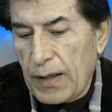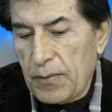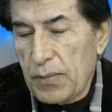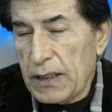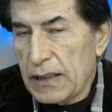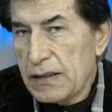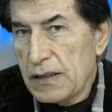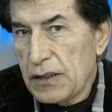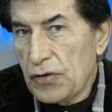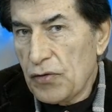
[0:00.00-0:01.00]
But is
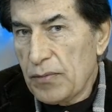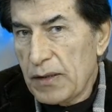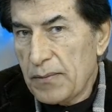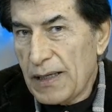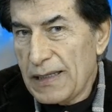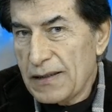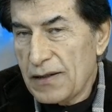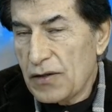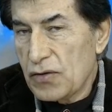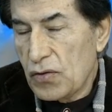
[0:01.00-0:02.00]
the human mind
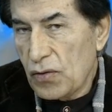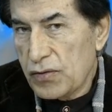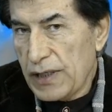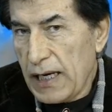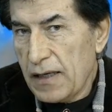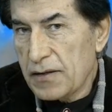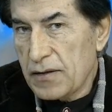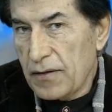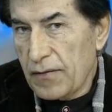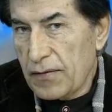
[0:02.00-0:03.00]
the
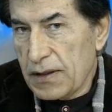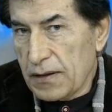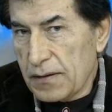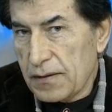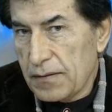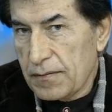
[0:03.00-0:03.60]
totality of these?